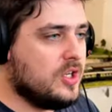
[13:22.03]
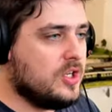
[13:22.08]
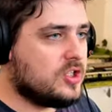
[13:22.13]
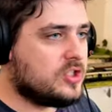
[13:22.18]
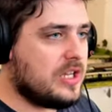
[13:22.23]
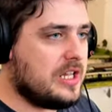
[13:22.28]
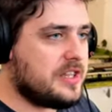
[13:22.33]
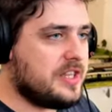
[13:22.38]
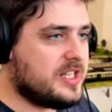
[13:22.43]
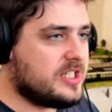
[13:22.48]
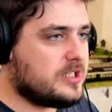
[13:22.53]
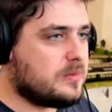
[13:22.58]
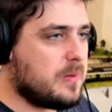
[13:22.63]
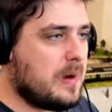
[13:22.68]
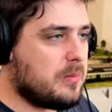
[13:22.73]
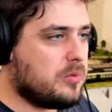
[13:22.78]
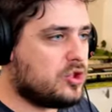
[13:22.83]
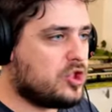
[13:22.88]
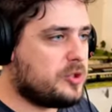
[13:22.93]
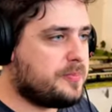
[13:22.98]
So I think this is
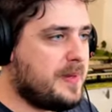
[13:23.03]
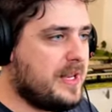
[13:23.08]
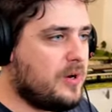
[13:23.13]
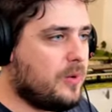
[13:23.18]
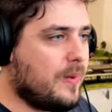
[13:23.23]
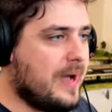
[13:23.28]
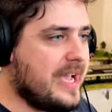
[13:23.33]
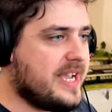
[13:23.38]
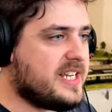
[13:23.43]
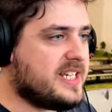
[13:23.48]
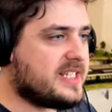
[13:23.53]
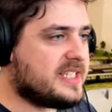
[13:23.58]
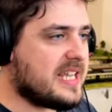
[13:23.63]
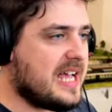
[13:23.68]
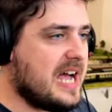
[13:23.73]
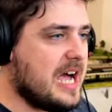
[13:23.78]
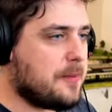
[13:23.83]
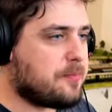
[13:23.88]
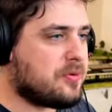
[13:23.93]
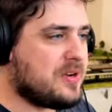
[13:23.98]
where we'll split ways,
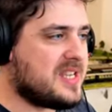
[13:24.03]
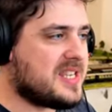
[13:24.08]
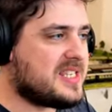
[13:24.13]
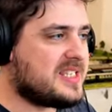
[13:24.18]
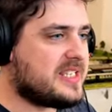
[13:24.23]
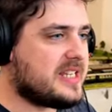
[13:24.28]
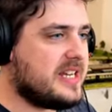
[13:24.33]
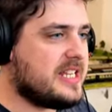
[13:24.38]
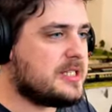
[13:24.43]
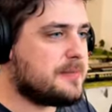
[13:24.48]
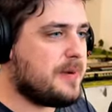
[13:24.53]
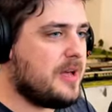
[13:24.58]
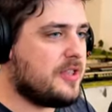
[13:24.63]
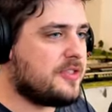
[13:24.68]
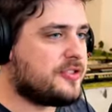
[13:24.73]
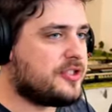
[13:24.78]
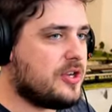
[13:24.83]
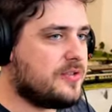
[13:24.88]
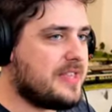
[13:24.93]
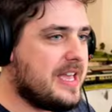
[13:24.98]
uh, Princess
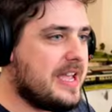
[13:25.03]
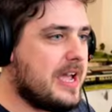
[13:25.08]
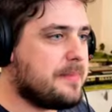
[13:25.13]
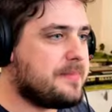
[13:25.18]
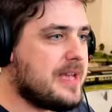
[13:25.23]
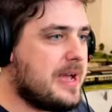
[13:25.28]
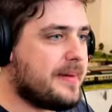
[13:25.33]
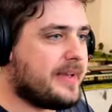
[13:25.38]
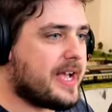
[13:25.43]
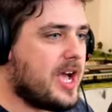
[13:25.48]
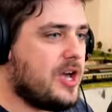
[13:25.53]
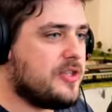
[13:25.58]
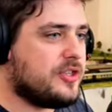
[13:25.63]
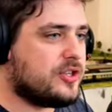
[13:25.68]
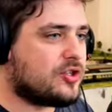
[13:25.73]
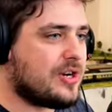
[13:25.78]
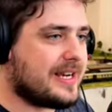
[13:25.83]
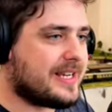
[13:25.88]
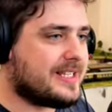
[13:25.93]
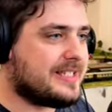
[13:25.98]
Elizabeth. So there we go. The
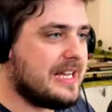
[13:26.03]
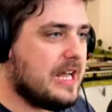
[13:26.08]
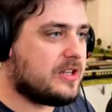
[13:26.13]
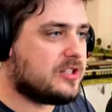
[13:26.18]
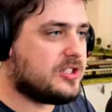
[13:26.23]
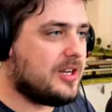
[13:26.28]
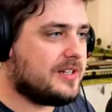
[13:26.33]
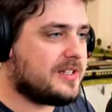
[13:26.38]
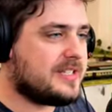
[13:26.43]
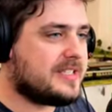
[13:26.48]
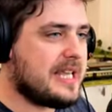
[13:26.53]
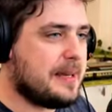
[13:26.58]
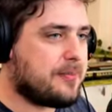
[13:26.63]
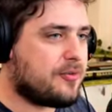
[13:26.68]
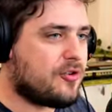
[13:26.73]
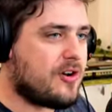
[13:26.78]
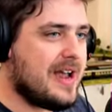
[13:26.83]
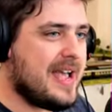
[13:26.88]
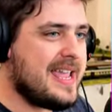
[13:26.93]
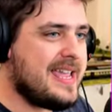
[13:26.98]
track is now starting to
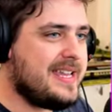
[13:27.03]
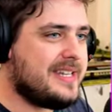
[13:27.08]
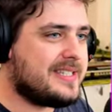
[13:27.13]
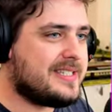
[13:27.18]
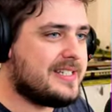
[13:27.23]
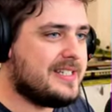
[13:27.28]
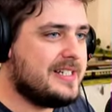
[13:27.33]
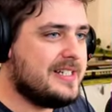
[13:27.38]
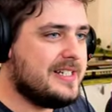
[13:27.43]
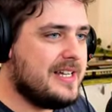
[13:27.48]
separate.